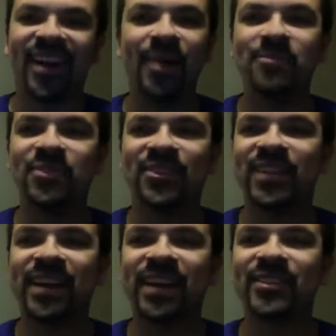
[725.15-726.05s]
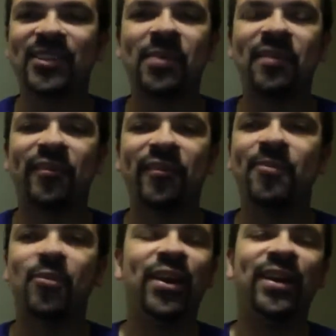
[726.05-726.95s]
I'm just saying it as someone from
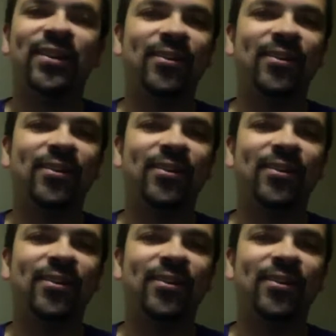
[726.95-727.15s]
Britain who